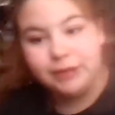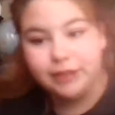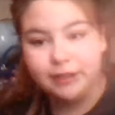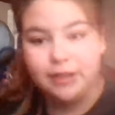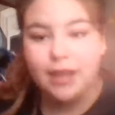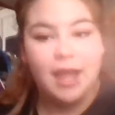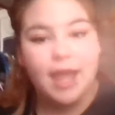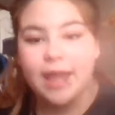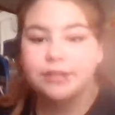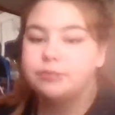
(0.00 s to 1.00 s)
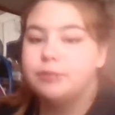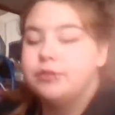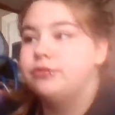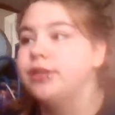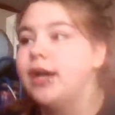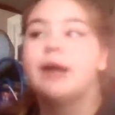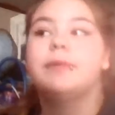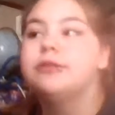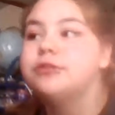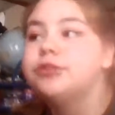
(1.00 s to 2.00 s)
it. And just brush through your
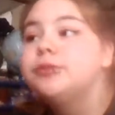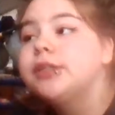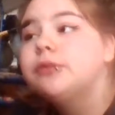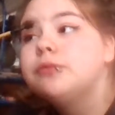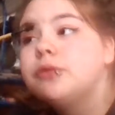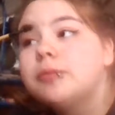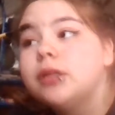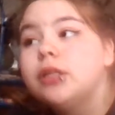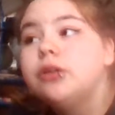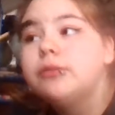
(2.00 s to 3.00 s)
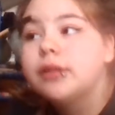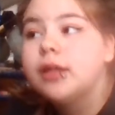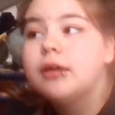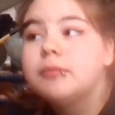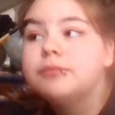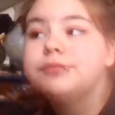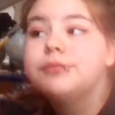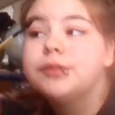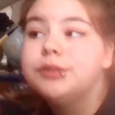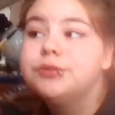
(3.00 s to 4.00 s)
eyebrows. Do what you would normally do with them.
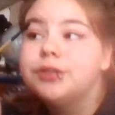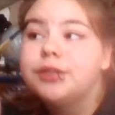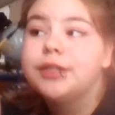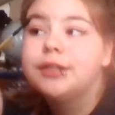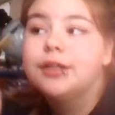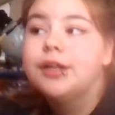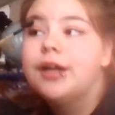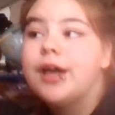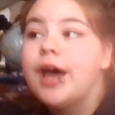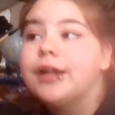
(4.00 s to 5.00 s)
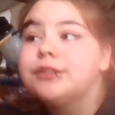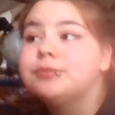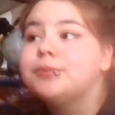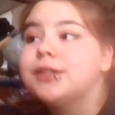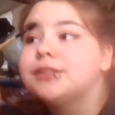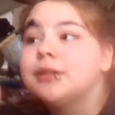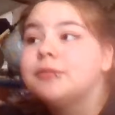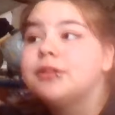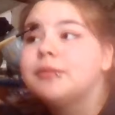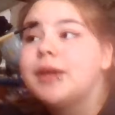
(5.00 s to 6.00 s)
Usually, I just brush them
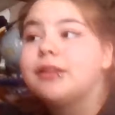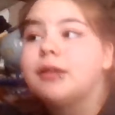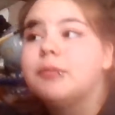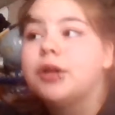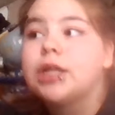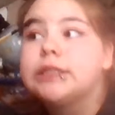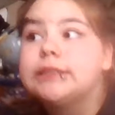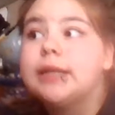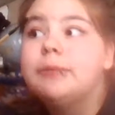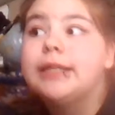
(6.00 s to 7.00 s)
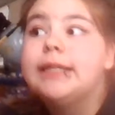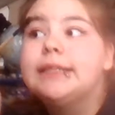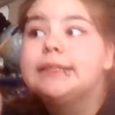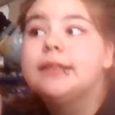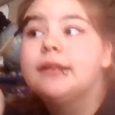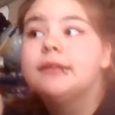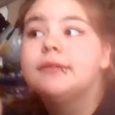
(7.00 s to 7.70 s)
to make them look somewhat decent.